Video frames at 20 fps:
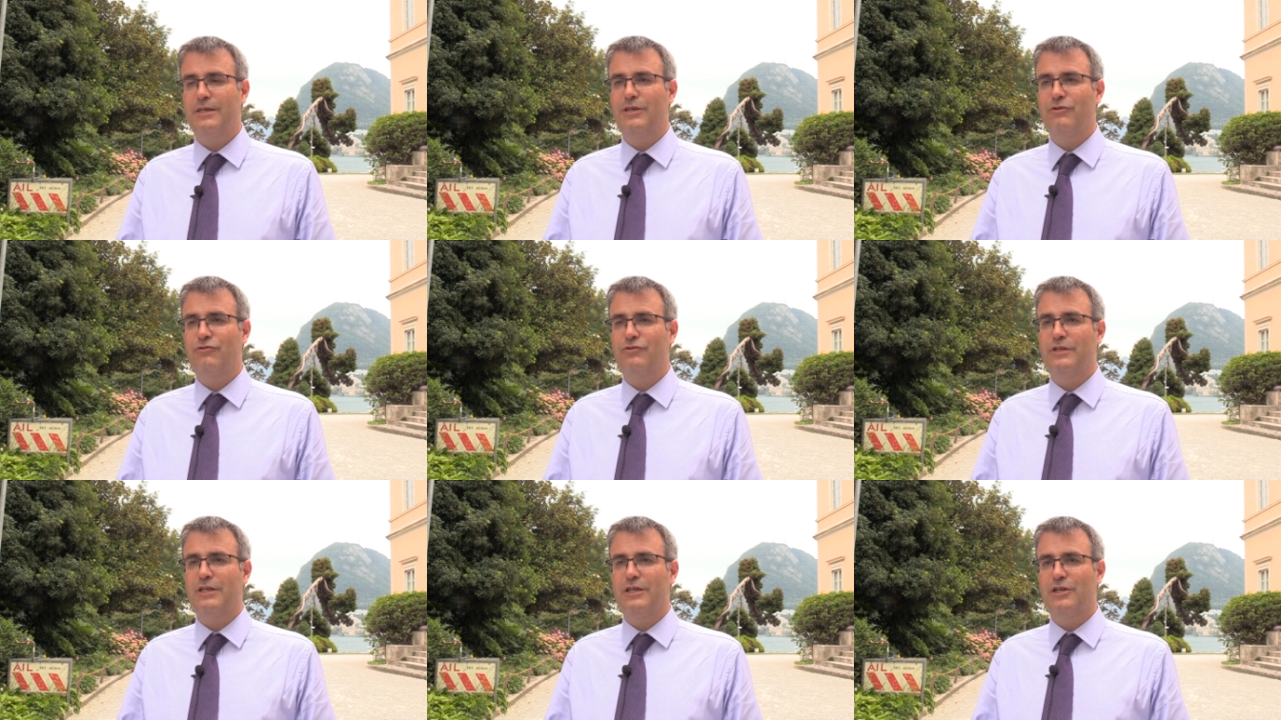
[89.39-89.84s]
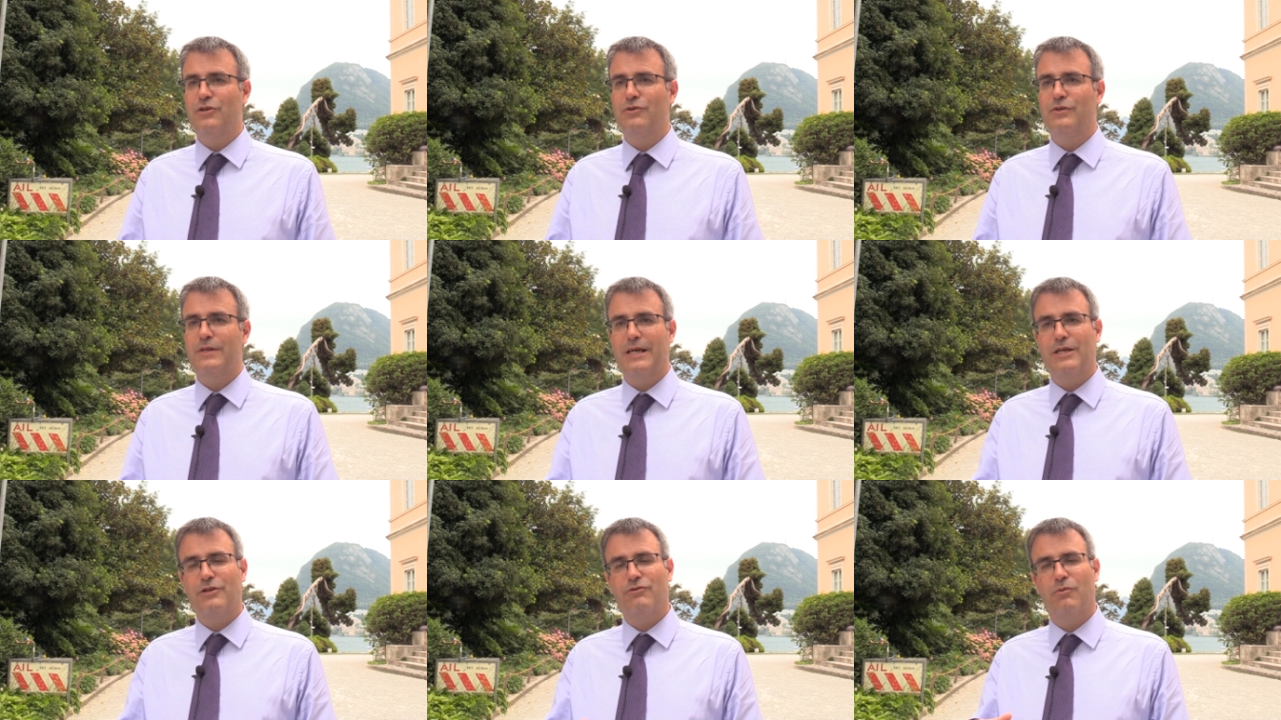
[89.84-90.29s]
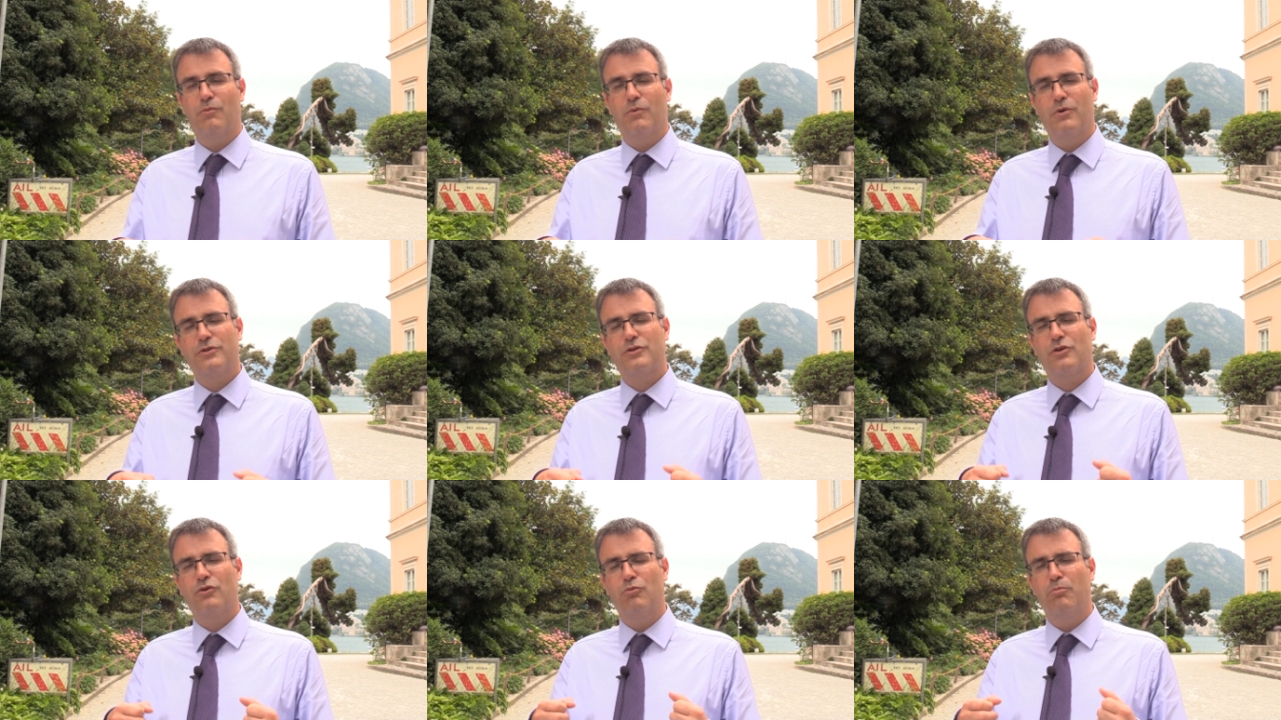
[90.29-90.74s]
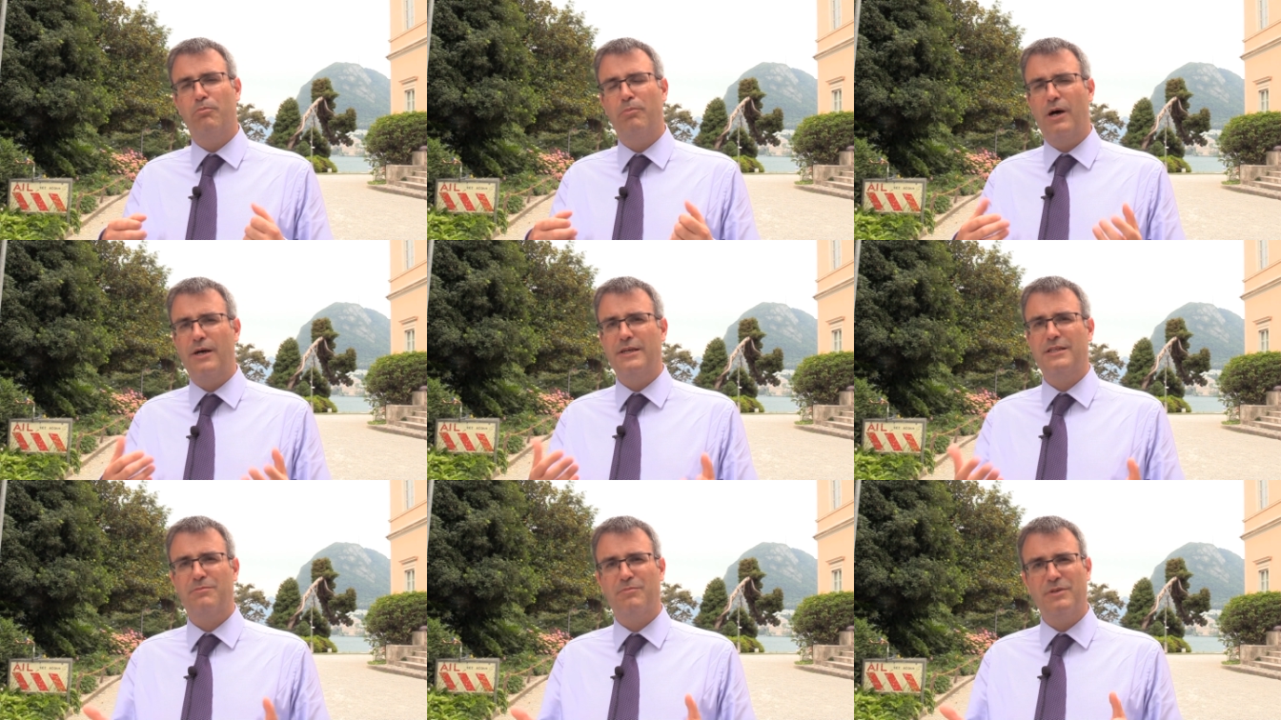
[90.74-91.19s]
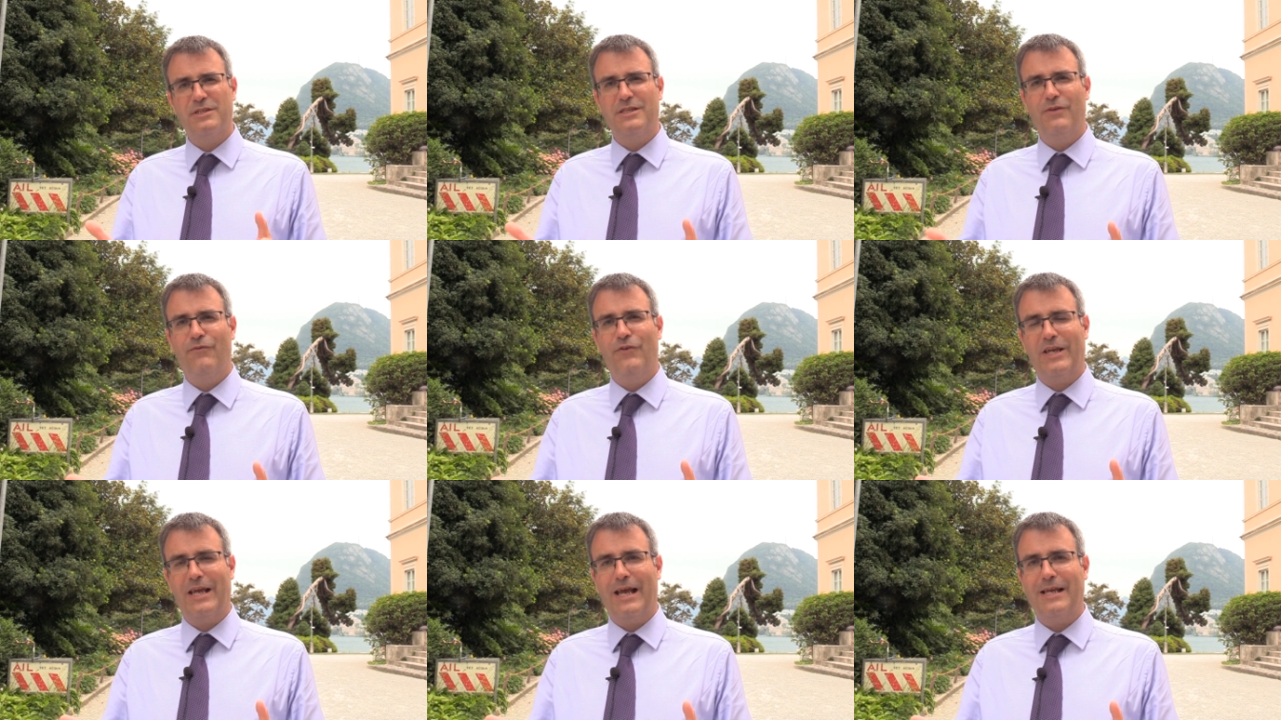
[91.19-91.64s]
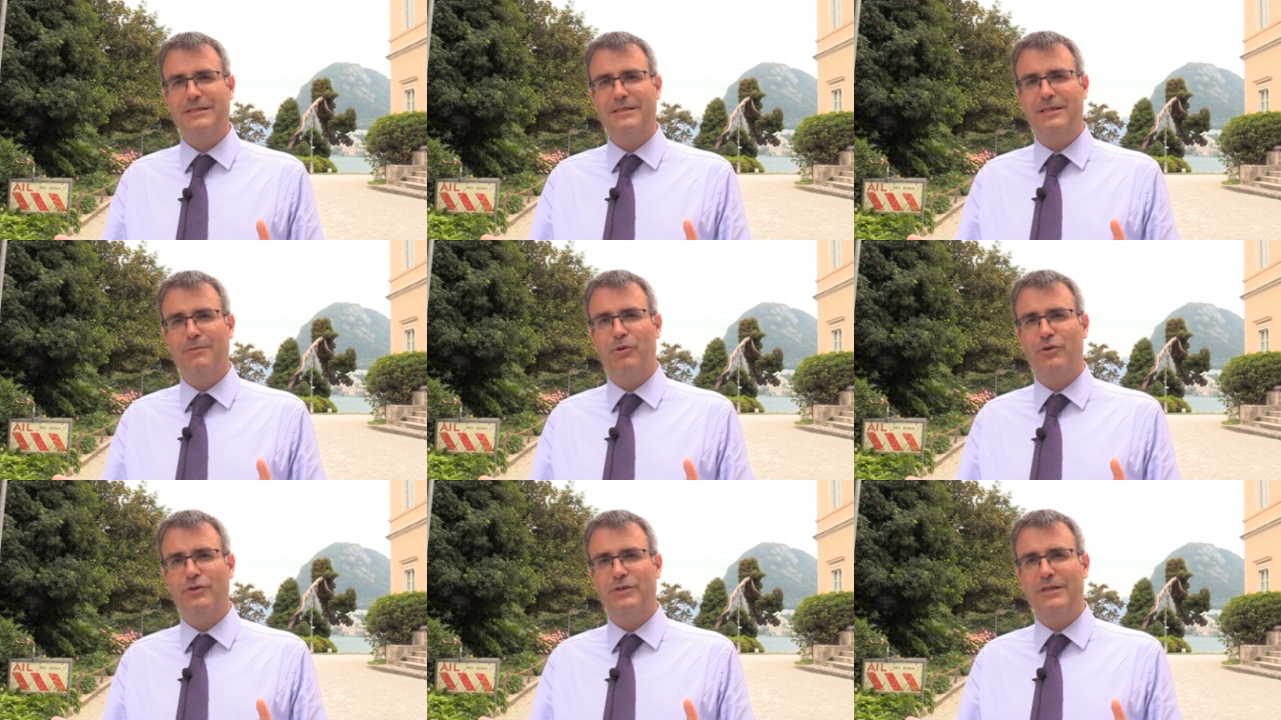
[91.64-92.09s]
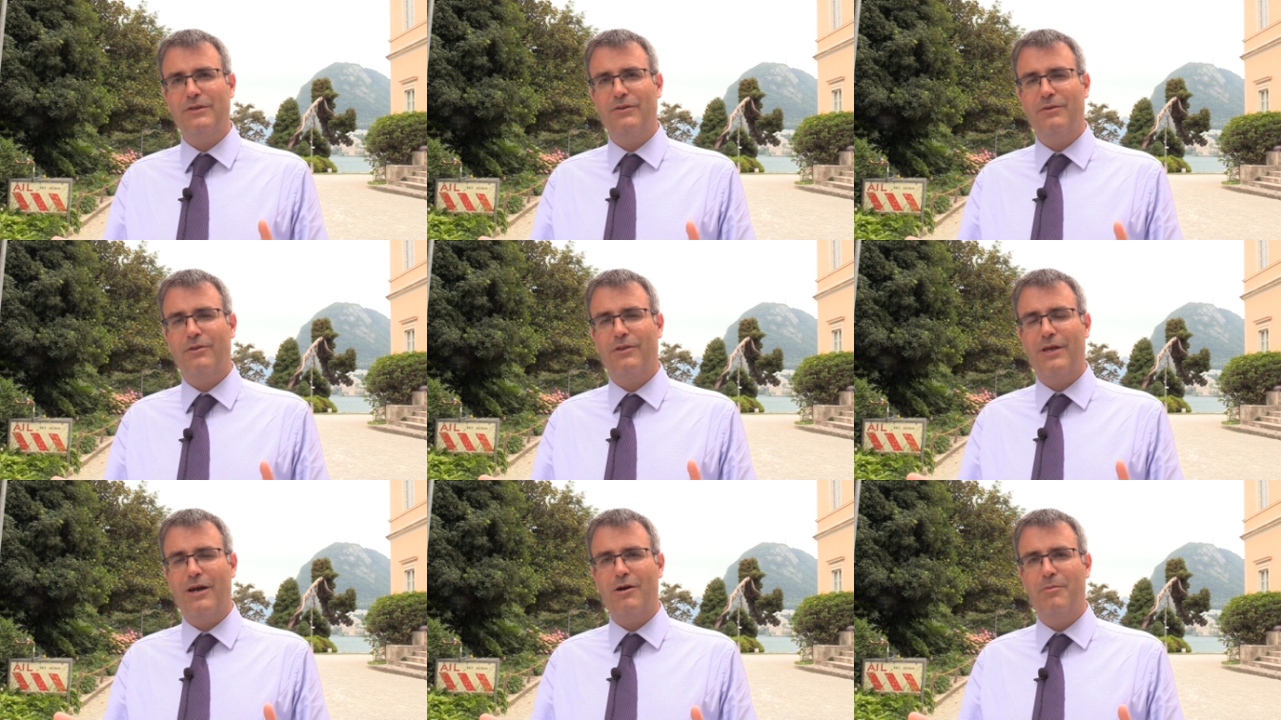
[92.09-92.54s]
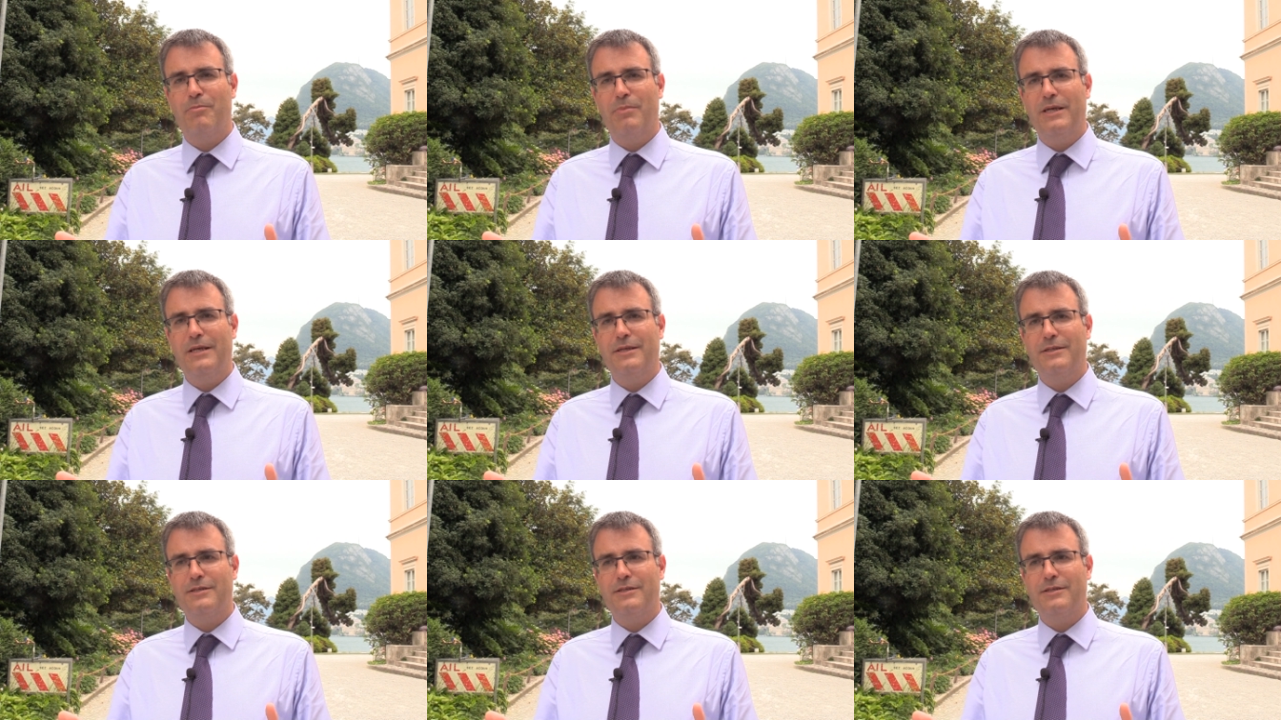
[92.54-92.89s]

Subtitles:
interesting new data on what's called bispecific antibody therapy.